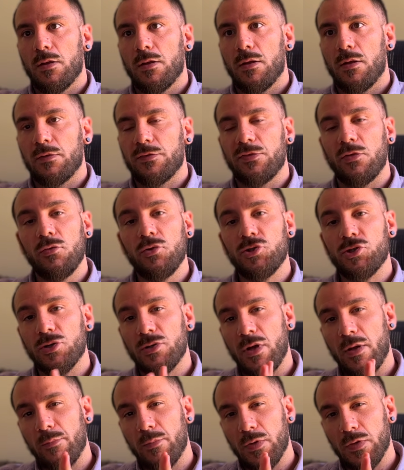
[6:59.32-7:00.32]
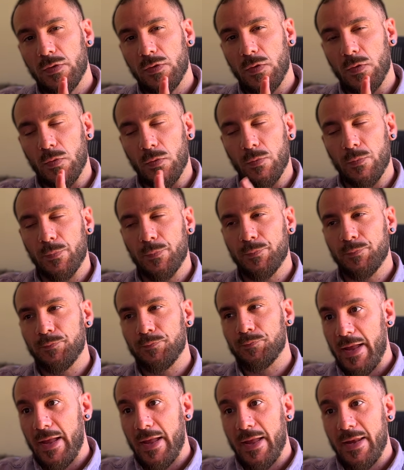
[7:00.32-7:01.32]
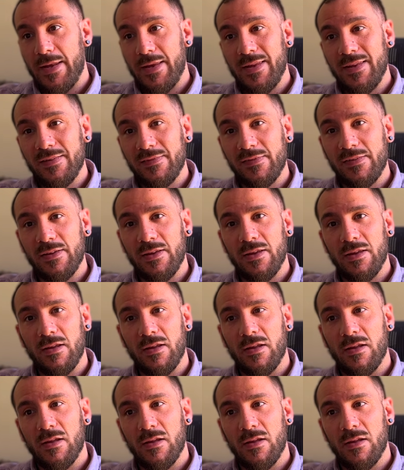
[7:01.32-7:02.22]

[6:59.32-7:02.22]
Solution number 2, an easy